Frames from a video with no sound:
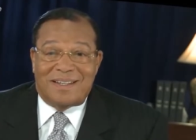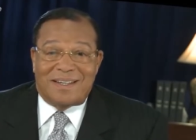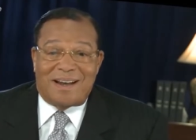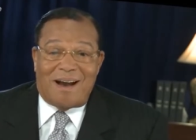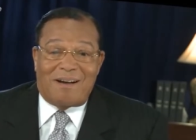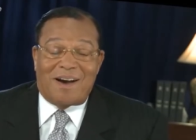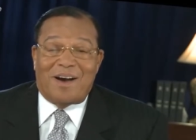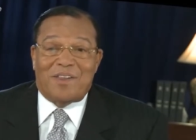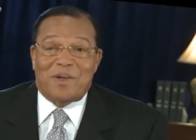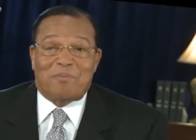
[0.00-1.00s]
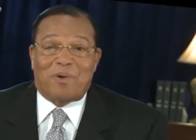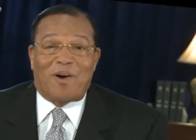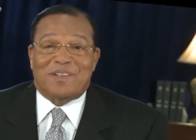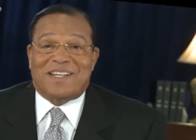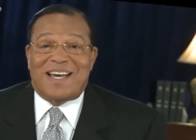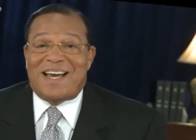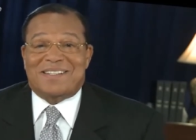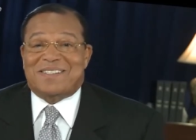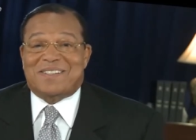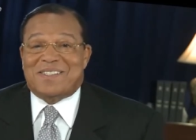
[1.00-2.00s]
in our other
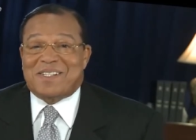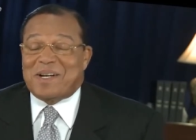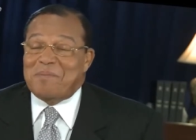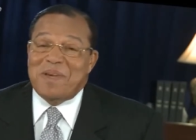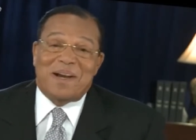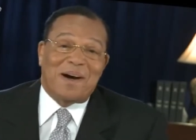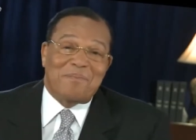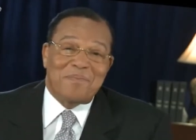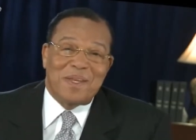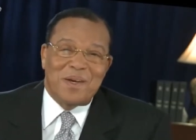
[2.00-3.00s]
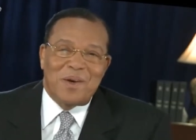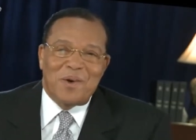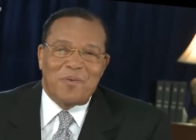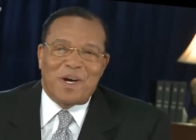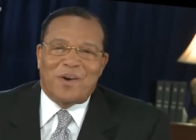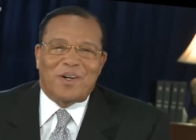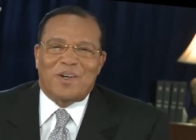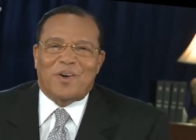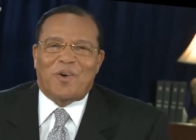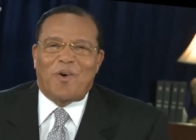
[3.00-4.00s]
broadcasts coming up, we're
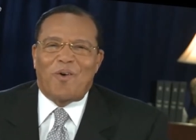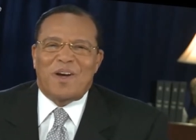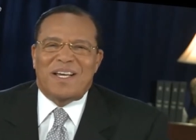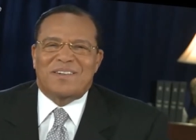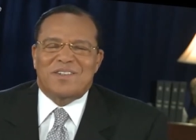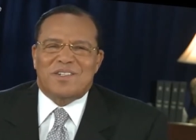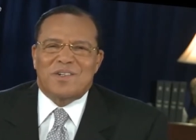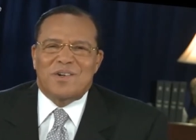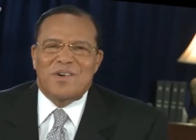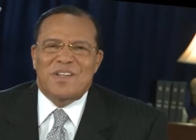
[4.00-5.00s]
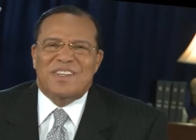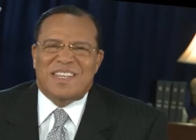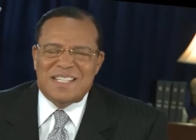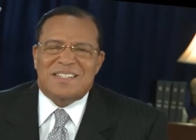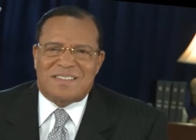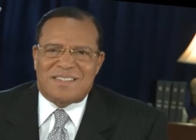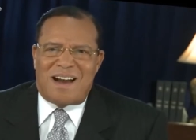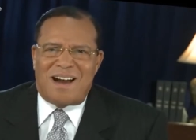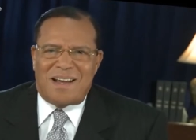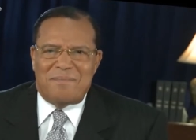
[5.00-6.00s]
going to go into this
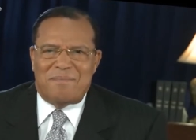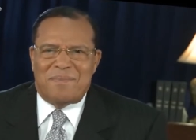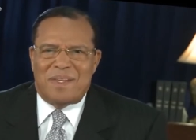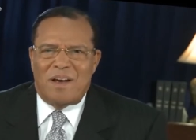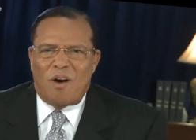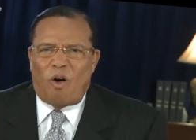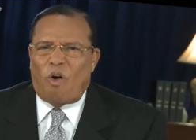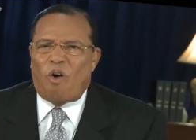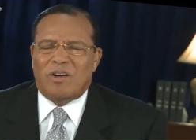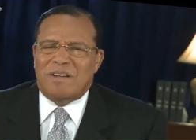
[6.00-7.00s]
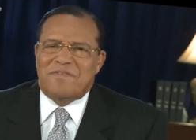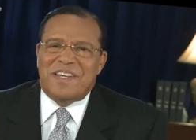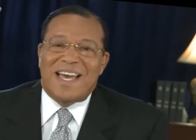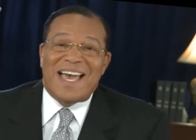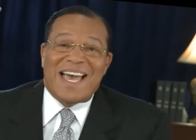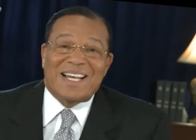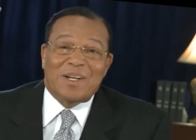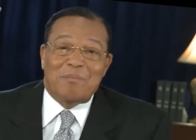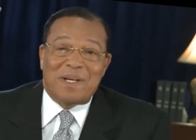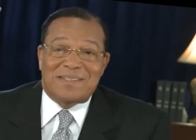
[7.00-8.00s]
time, all of the
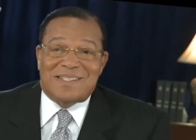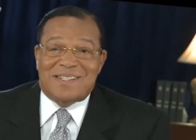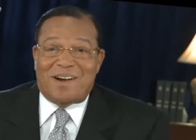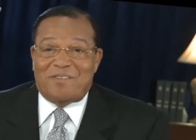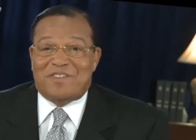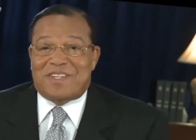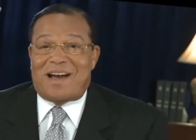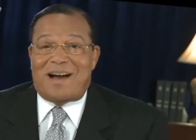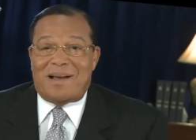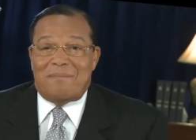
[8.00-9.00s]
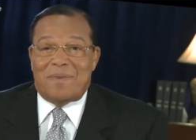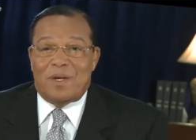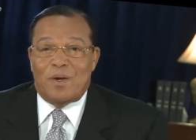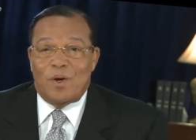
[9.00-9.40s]
elements of time.